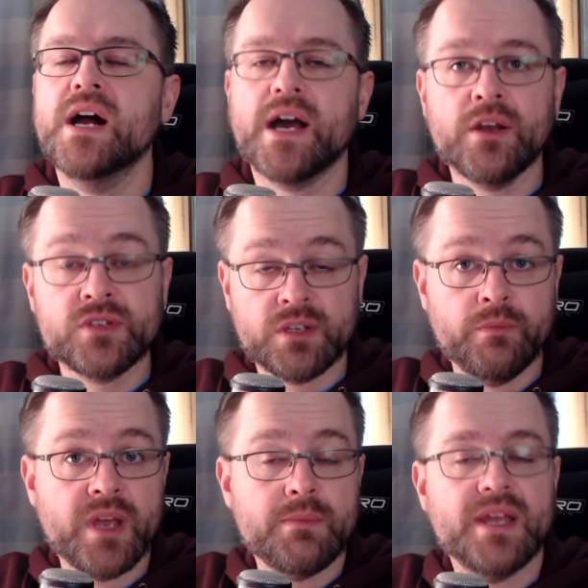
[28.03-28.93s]
I know some
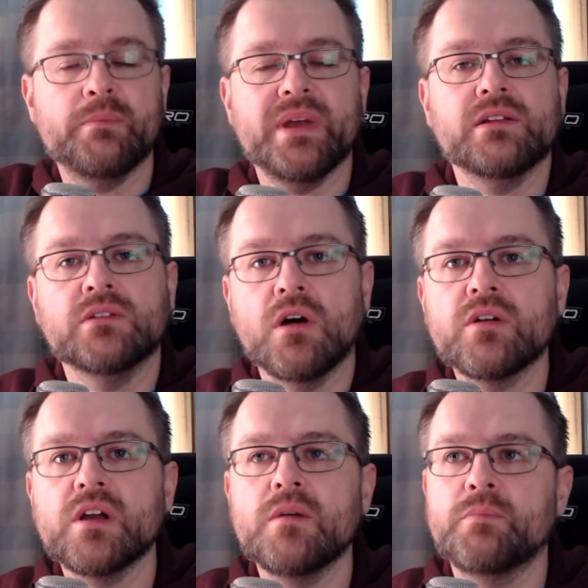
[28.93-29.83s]
may be a bit
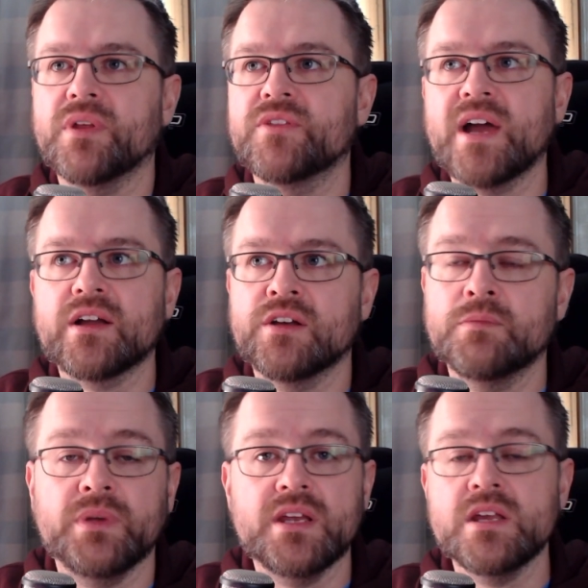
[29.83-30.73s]
longer, but that could
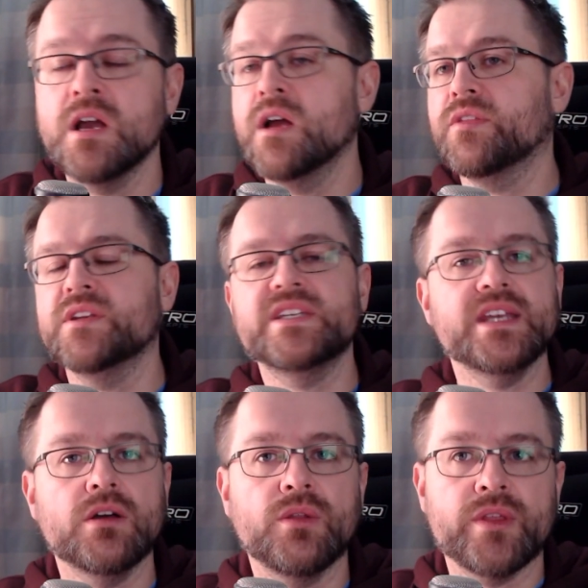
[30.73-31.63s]
be the
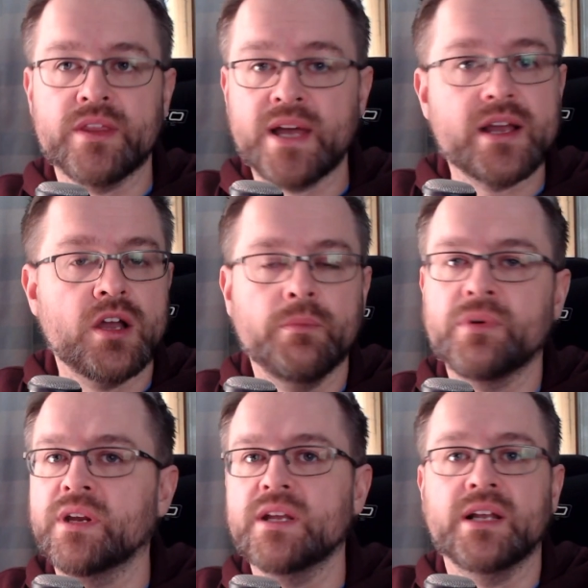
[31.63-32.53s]
deal that that
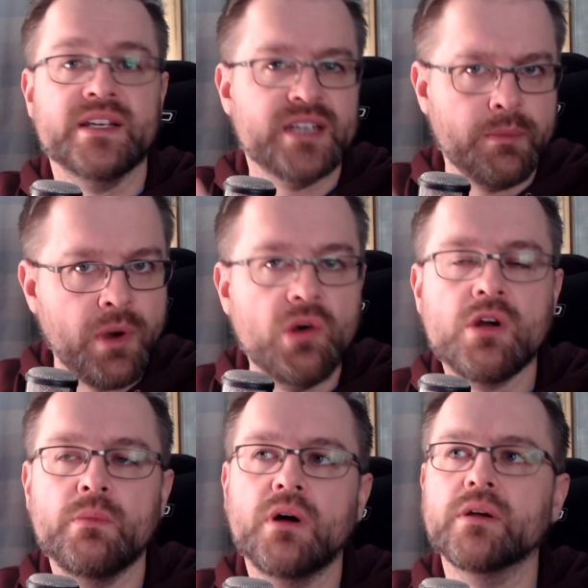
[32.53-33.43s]
company, like say
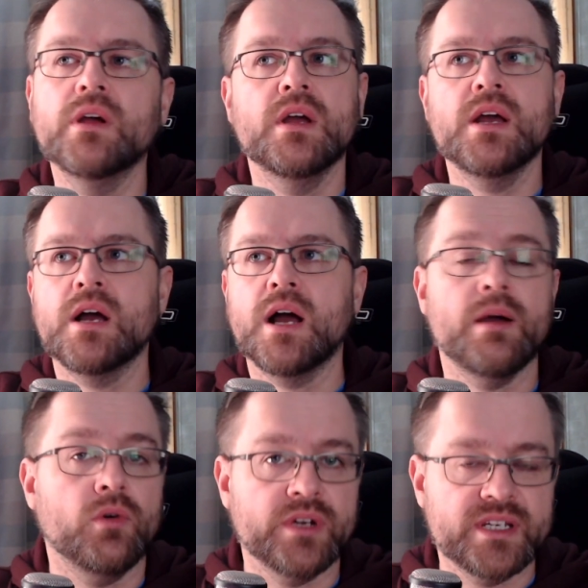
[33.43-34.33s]
Pokemon
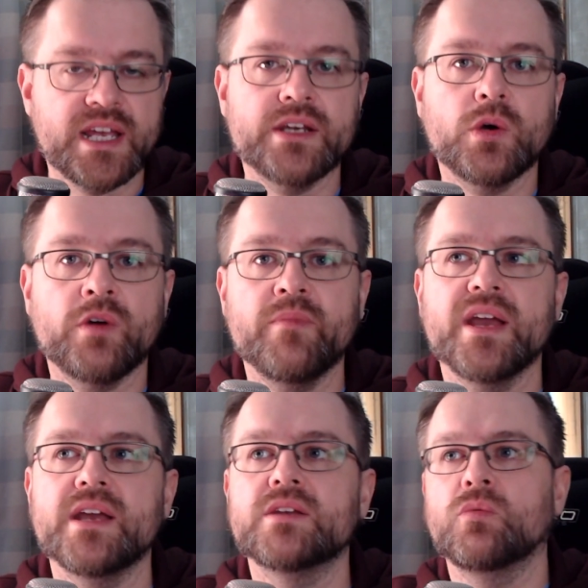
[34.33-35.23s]
or Nintendo, have
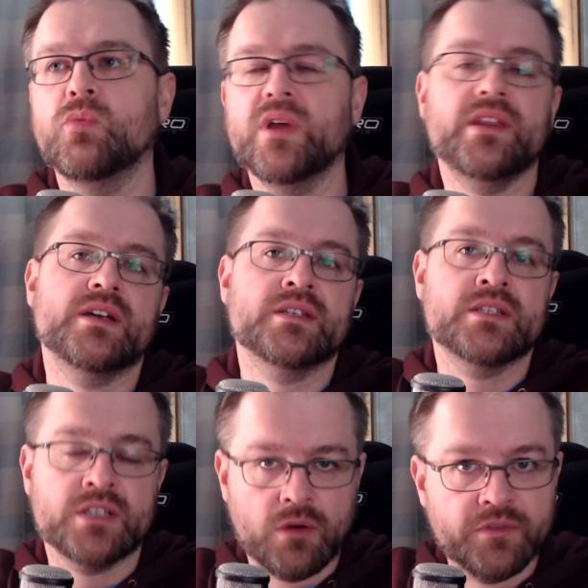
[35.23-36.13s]
made with it.
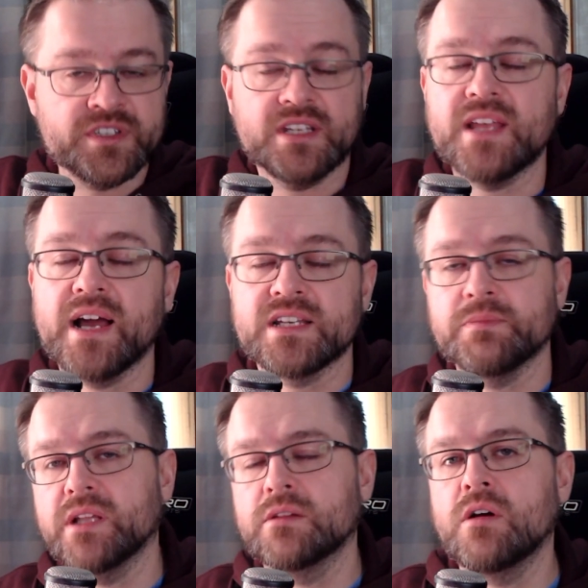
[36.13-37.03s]
So obviously that is a
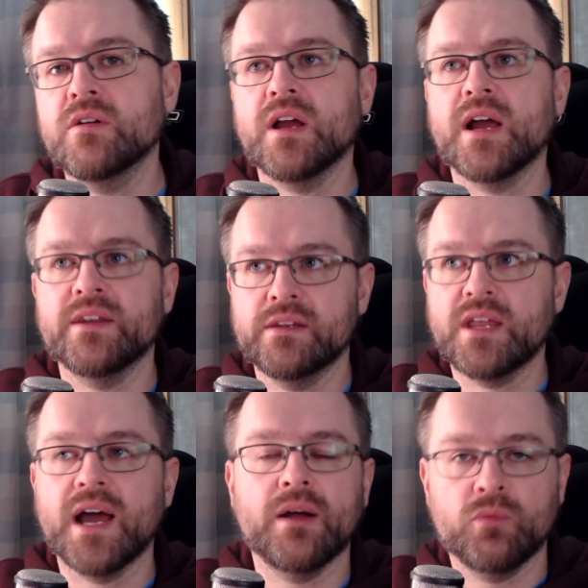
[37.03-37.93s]
bit longer, and
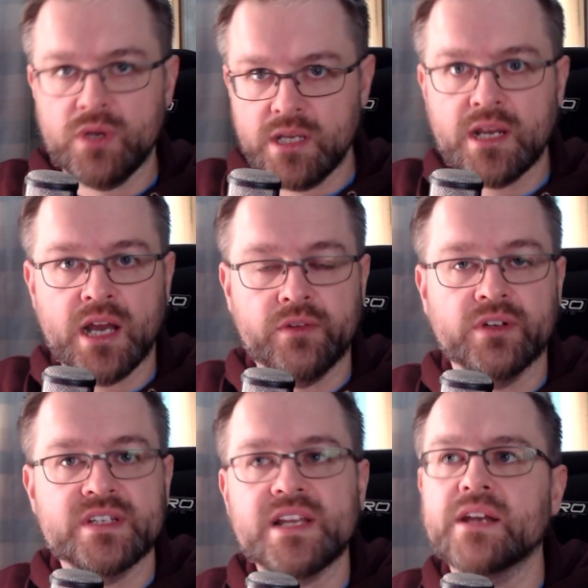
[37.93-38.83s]
that we kind of
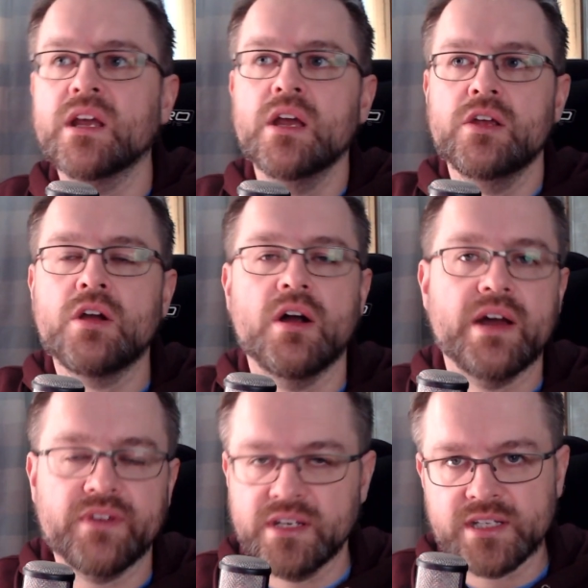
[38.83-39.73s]
understand. You can't
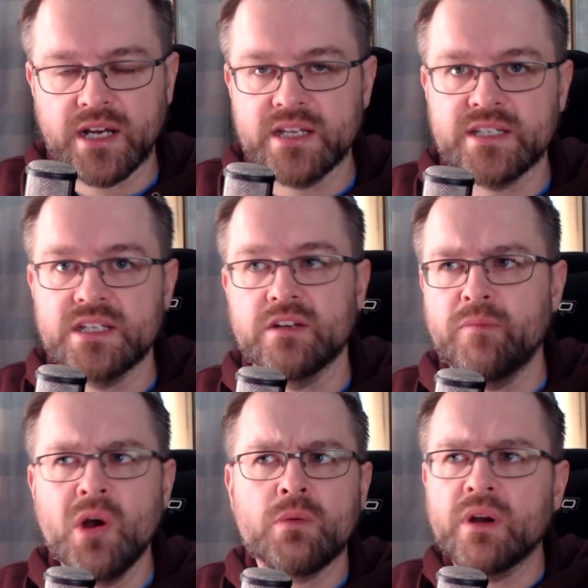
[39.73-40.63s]
have an entire season of
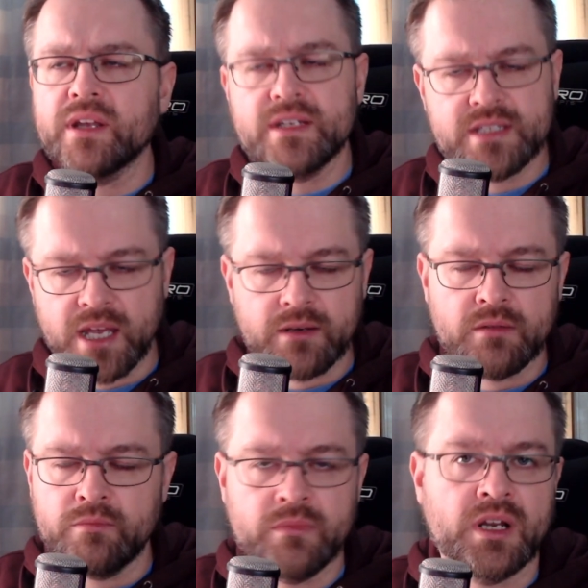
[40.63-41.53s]
Pokemon in 10
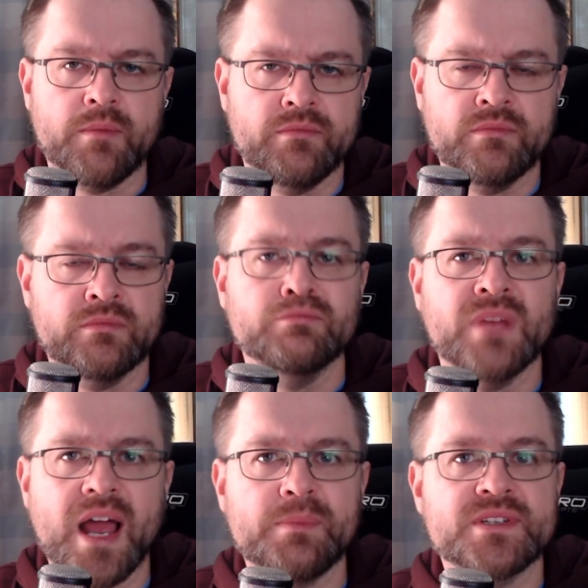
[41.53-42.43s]
like
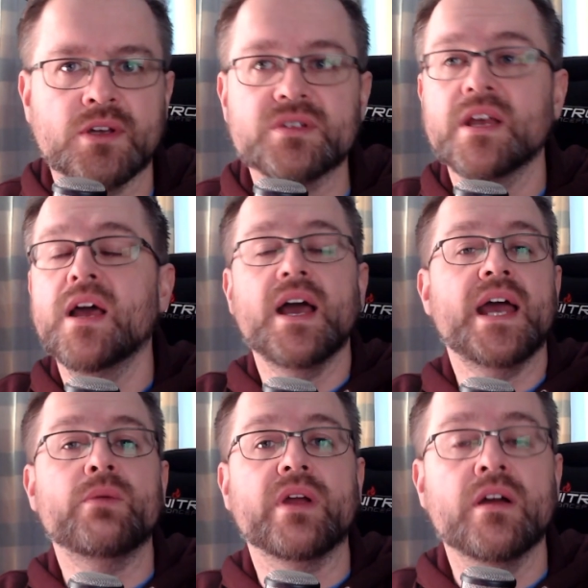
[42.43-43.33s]
episodes.
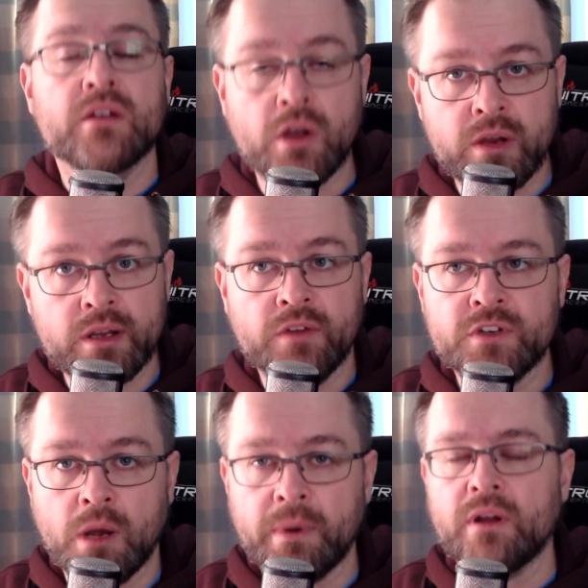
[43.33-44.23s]
Anyway, going off
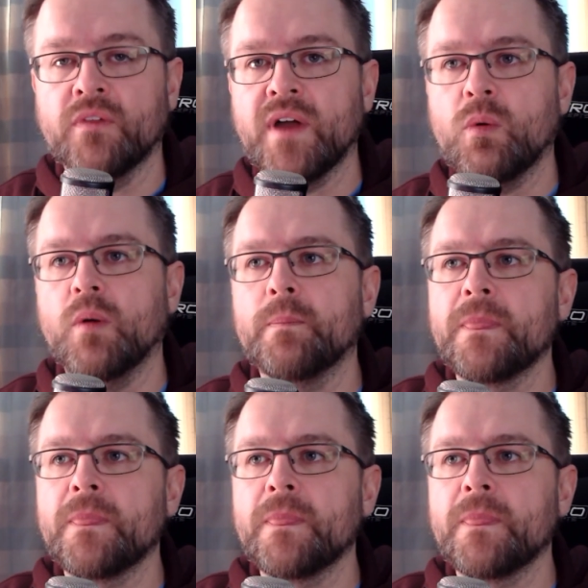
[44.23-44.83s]
topic on that one.